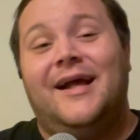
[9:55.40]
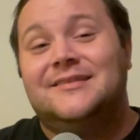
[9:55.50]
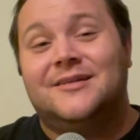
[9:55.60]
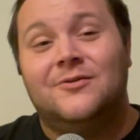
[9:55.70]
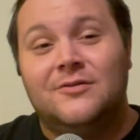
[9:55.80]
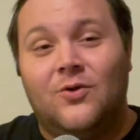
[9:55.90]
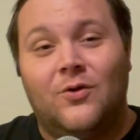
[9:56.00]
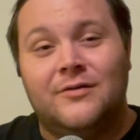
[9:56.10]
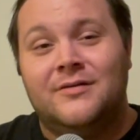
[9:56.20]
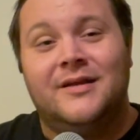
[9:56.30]
as Aaron
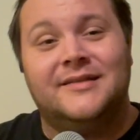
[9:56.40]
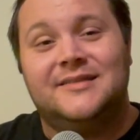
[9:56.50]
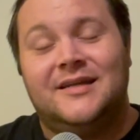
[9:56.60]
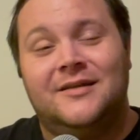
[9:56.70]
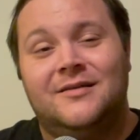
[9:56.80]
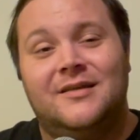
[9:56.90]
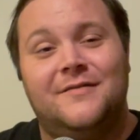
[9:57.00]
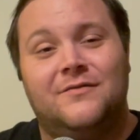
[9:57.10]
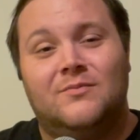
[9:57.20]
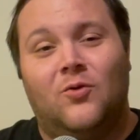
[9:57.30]
Gordon gets in
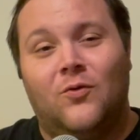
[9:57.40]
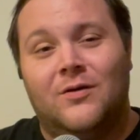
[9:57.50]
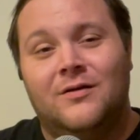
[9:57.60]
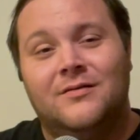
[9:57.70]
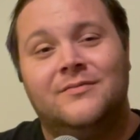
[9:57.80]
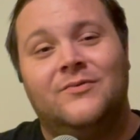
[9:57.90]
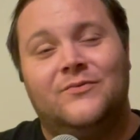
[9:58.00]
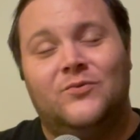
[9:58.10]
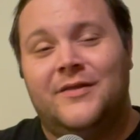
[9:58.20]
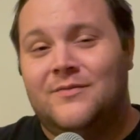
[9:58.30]
even more
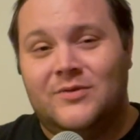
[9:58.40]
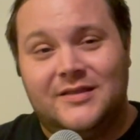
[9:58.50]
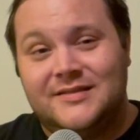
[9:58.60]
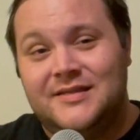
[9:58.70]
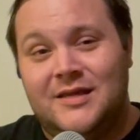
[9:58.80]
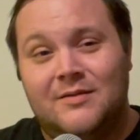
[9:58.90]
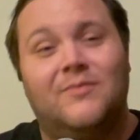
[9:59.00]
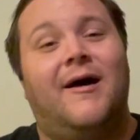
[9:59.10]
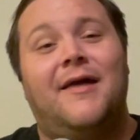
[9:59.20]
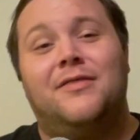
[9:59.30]
rhythm with the
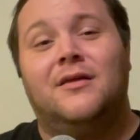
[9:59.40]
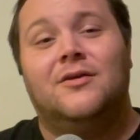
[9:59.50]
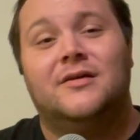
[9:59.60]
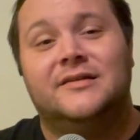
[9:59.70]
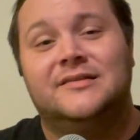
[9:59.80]
team, I think you're going to